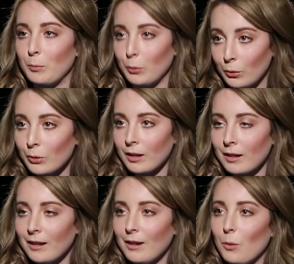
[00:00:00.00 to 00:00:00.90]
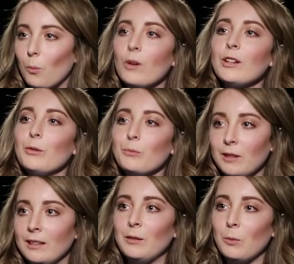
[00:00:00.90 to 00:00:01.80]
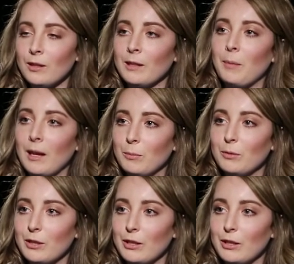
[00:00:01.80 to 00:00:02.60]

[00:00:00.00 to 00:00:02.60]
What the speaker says: book, what are you really wanting people